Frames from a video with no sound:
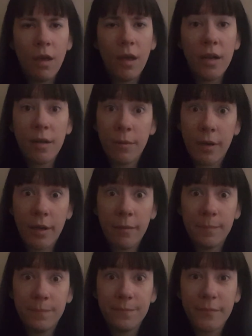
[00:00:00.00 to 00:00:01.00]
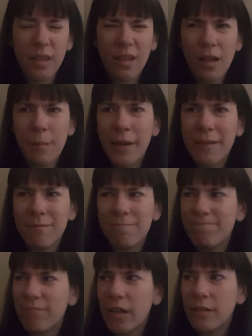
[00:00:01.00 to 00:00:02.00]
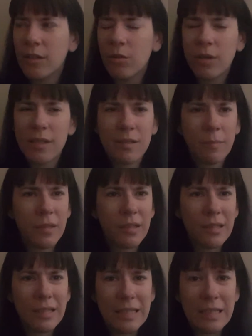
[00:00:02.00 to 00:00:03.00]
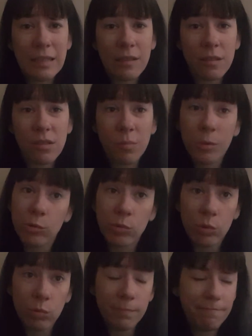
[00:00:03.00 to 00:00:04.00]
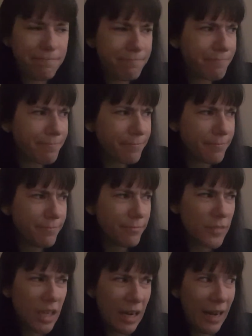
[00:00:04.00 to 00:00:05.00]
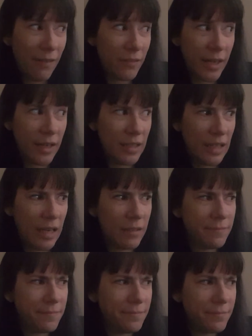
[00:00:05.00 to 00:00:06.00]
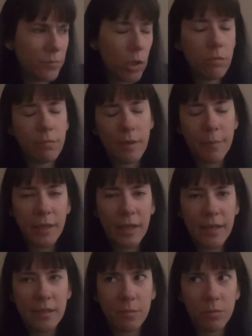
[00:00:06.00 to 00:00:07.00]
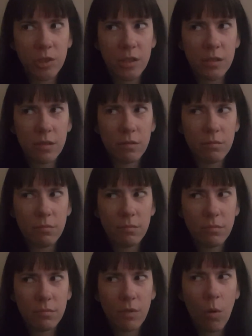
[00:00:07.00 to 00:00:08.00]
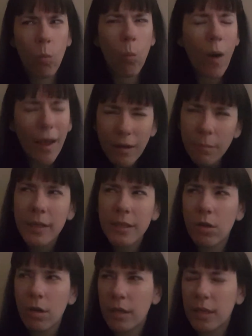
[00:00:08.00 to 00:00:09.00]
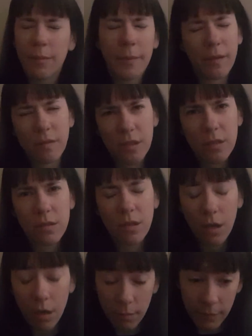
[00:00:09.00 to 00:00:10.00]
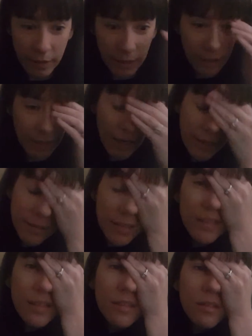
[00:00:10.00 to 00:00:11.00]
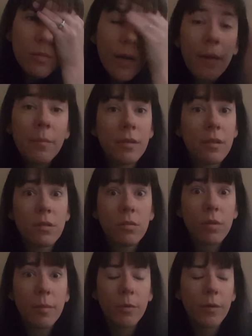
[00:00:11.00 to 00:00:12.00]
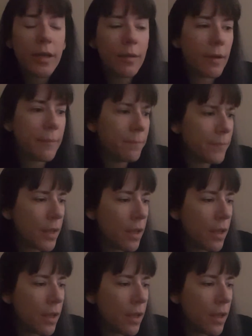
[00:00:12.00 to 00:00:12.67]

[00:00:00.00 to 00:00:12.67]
Anyway, I think I might finally go get something to eat because it's almost noon. And I haven't ate yet. Well, I mean, I had some cheese. Why am I talking about this? Oh my God. See, this is what happens. I just ramble. Anyway,